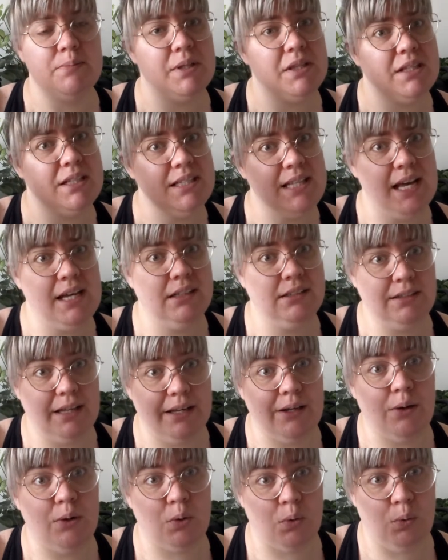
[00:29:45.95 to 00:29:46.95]
but this had
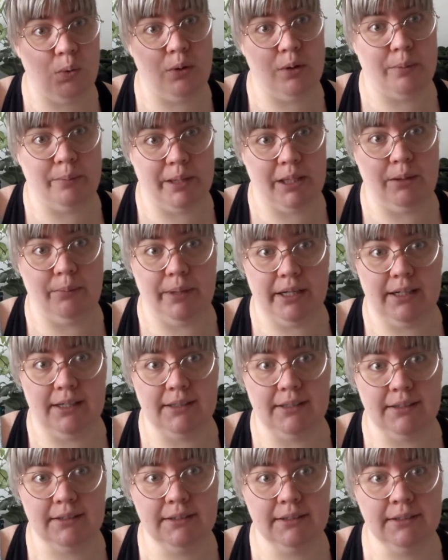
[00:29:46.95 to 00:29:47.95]
like a
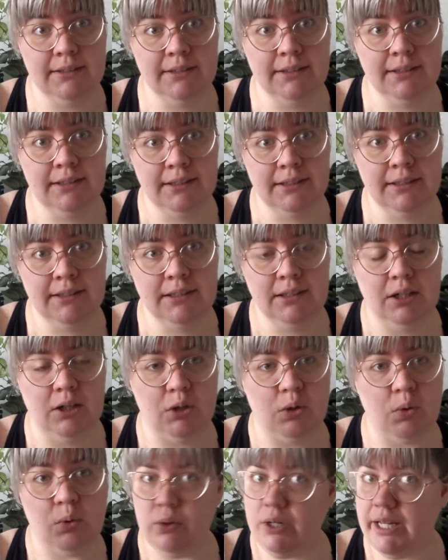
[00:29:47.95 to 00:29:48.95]

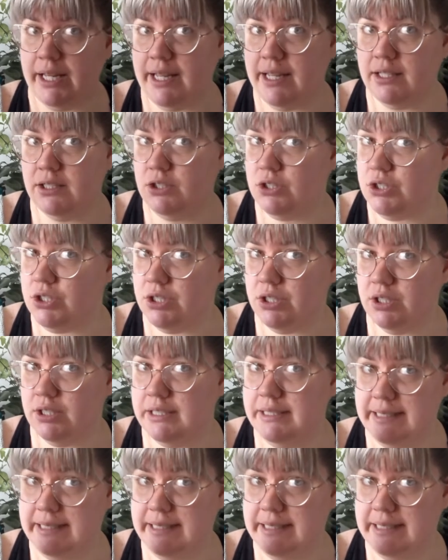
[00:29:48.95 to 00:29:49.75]
1/4 inch